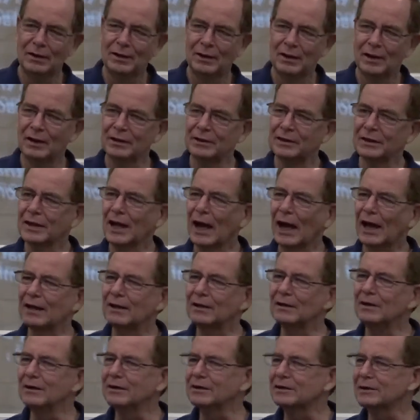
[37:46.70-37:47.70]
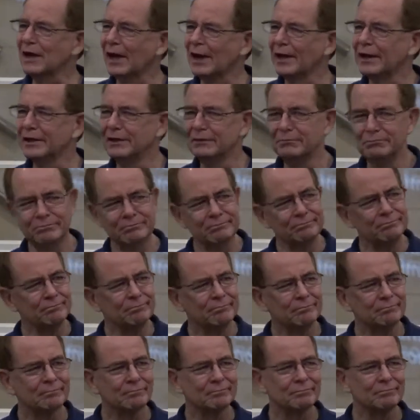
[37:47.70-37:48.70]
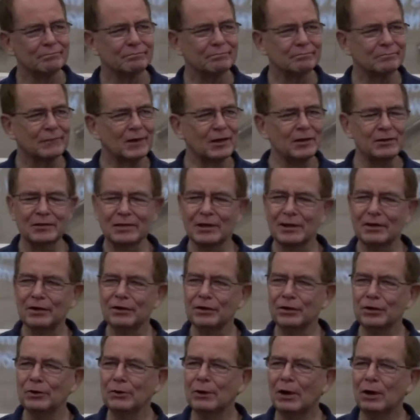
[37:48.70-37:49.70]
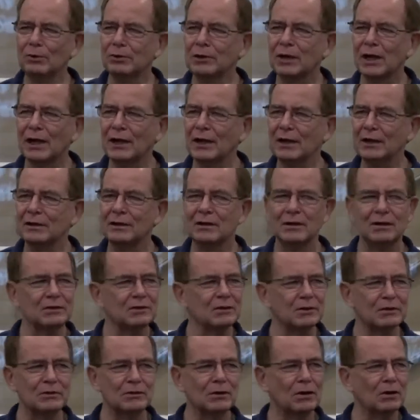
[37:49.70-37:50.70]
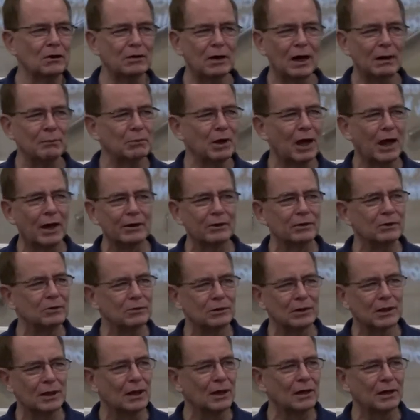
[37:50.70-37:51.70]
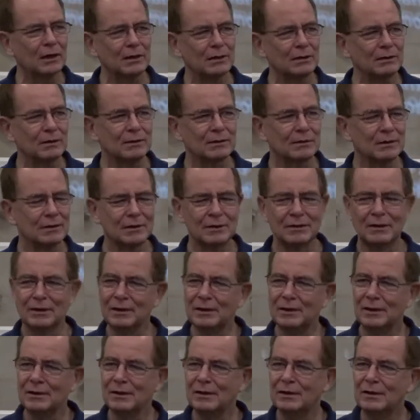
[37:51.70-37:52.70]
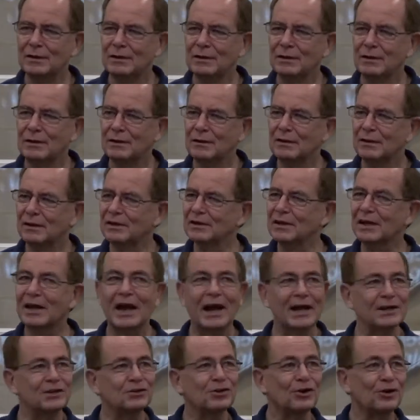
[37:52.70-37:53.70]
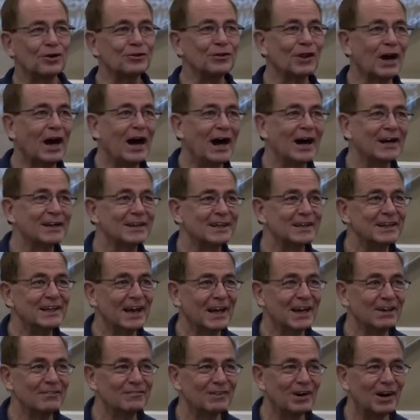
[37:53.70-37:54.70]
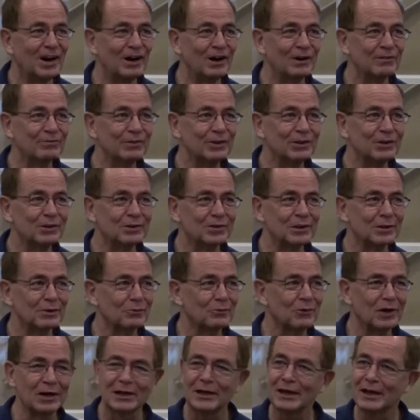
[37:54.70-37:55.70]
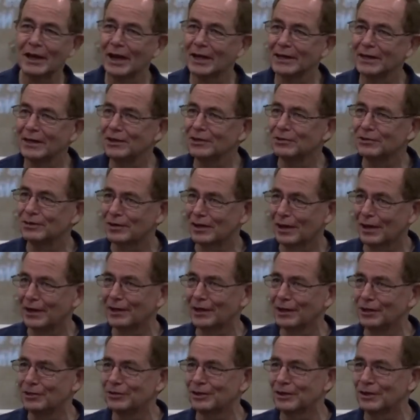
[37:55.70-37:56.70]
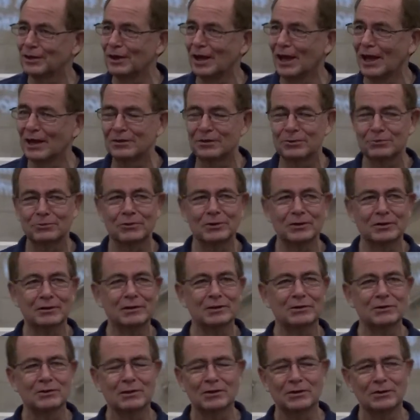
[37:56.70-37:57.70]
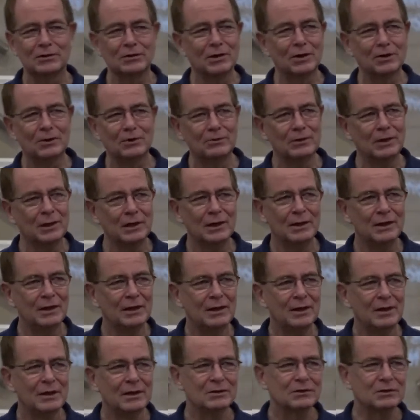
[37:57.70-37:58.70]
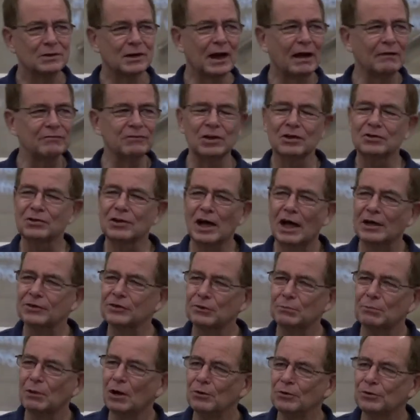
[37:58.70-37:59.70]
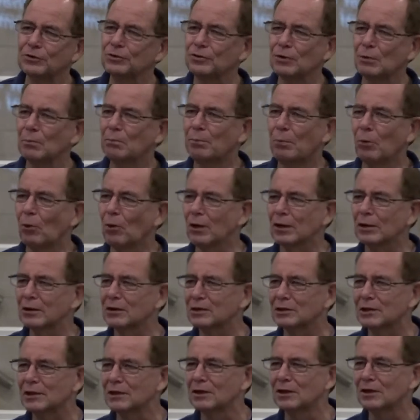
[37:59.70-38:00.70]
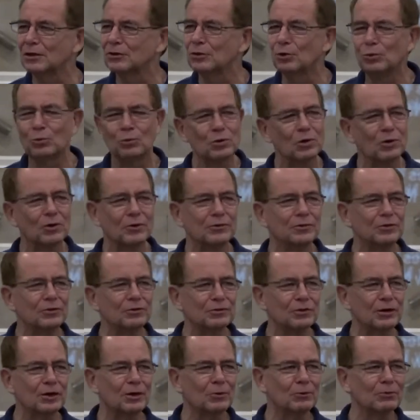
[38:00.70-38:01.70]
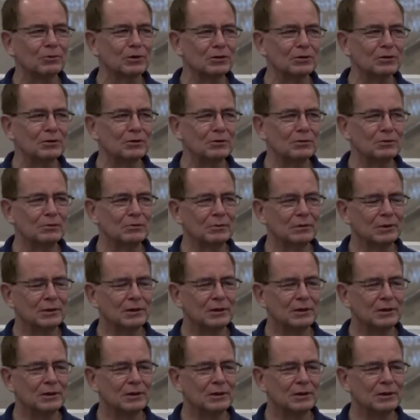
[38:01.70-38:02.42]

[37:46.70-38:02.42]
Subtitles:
And the guy looked at him. He said, are you okay? And he said, no, I'm not okay. And the guy turned the hockey game off. He said, what can I get you? Can I get you a glass of water? He said, no. He said, I've just got the most important thing in the world to share with you.